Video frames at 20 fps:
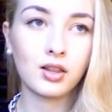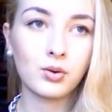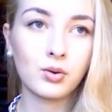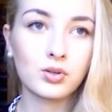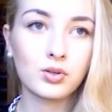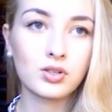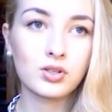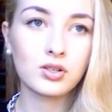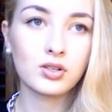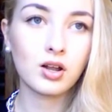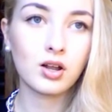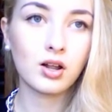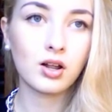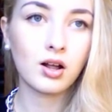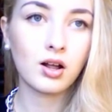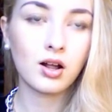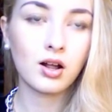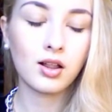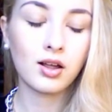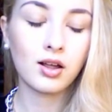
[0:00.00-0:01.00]
I was
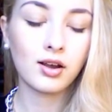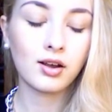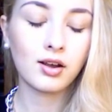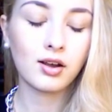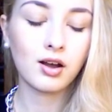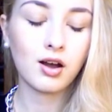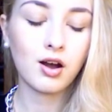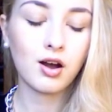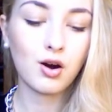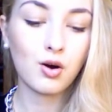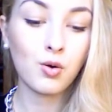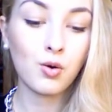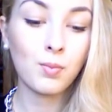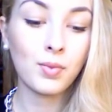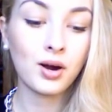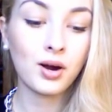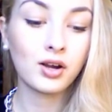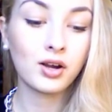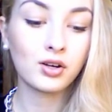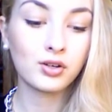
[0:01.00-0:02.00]
like, oh
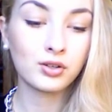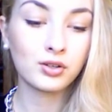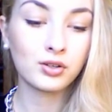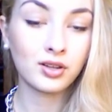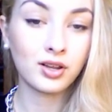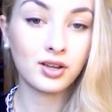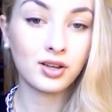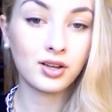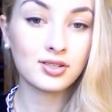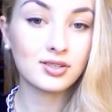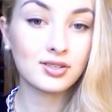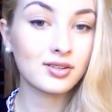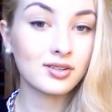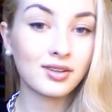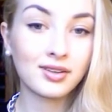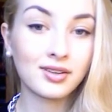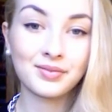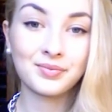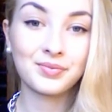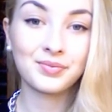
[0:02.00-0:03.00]
my goodness,
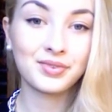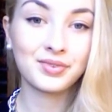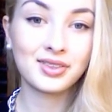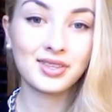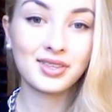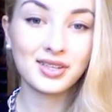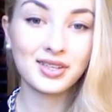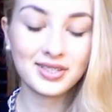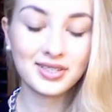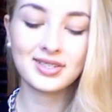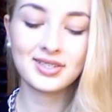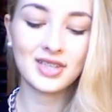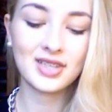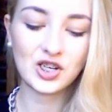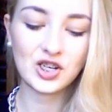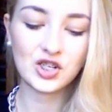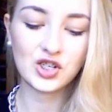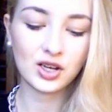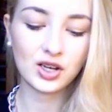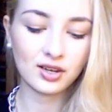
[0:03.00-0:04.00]
this is the
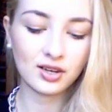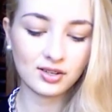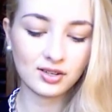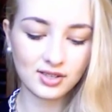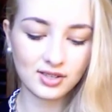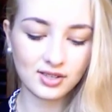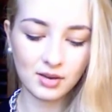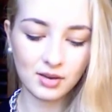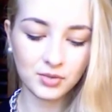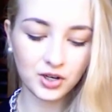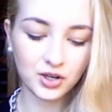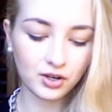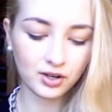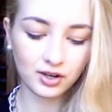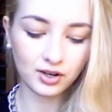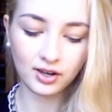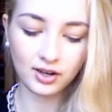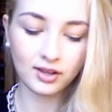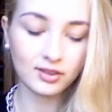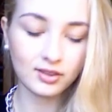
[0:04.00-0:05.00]
shade that I'm gonna
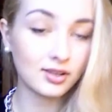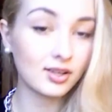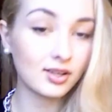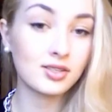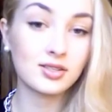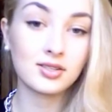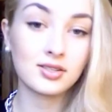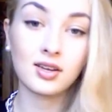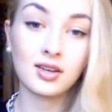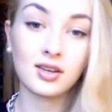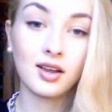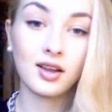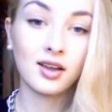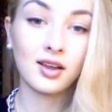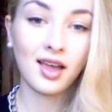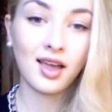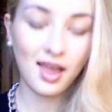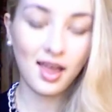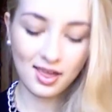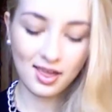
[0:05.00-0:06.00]
get. It's,
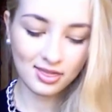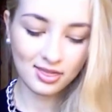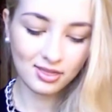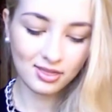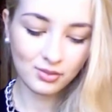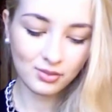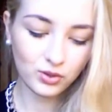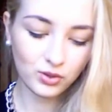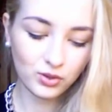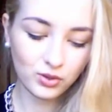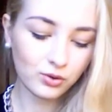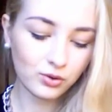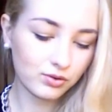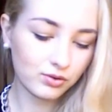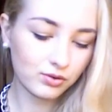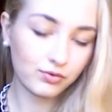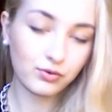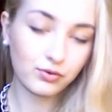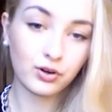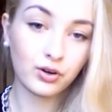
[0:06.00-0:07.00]
and without
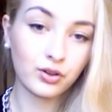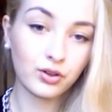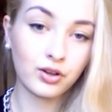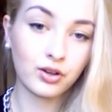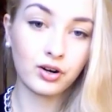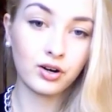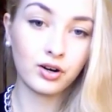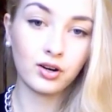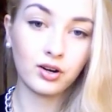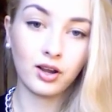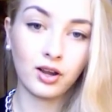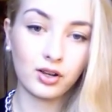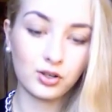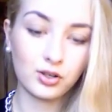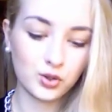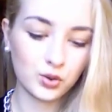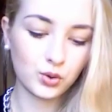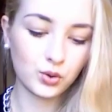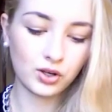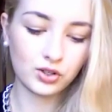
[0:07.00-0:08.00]
further
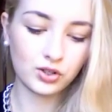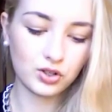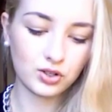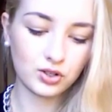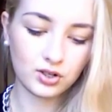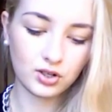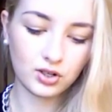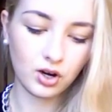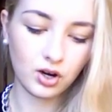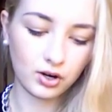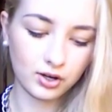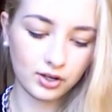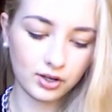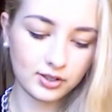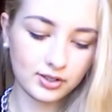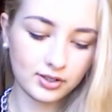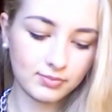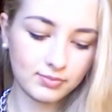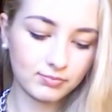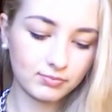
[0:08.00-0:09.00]
ado, I just got
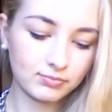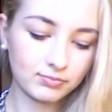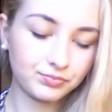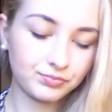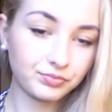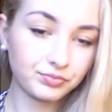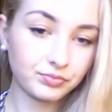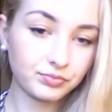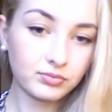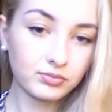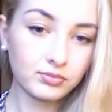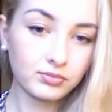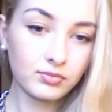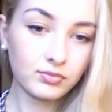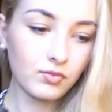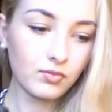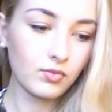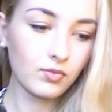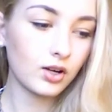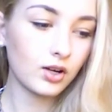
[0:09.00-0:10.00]
it.
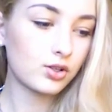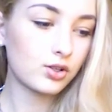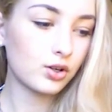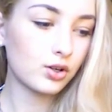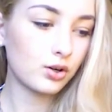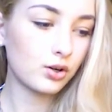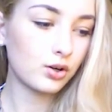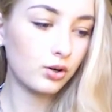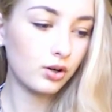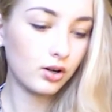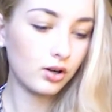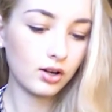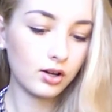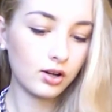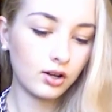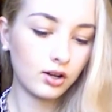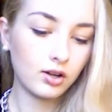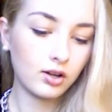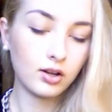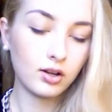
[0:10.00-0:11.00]
So
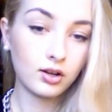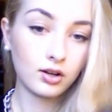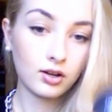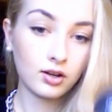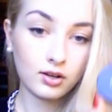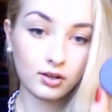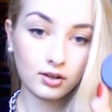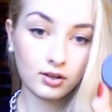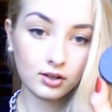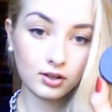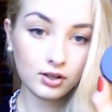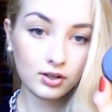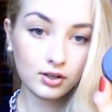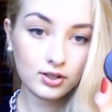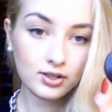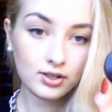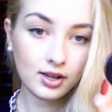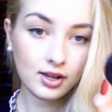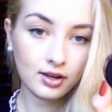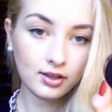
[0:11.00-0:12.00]

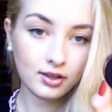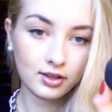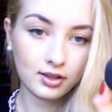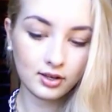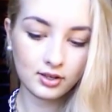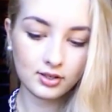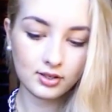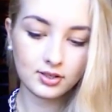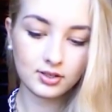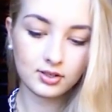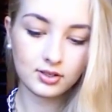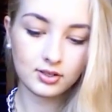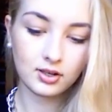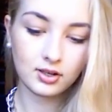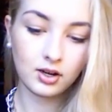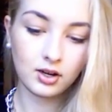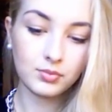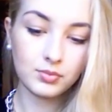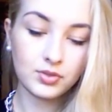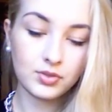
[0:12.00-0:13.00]
looks like this,
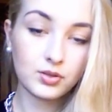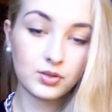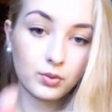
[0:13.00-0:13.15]
comes